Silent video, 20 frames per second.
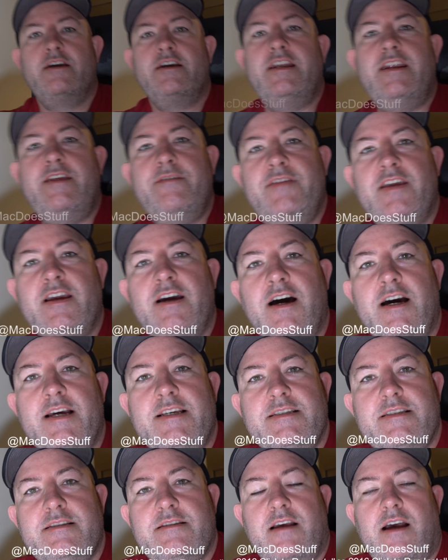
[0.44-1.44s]
Good evening,
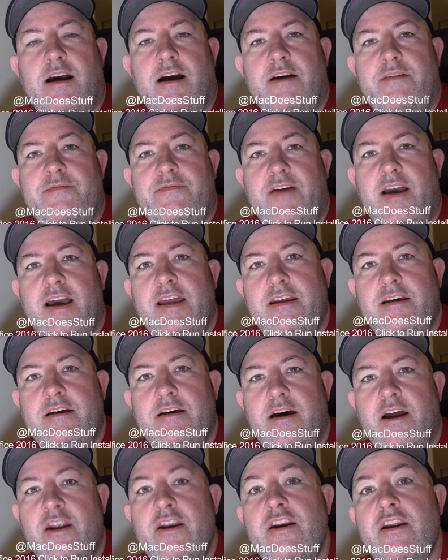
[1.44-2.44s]
guys. I've had
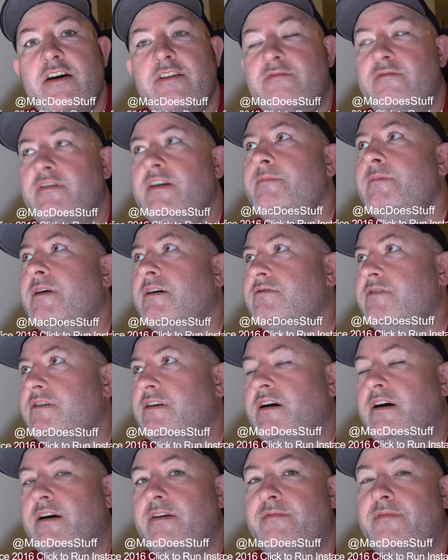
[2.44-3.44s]
a, another email tonight.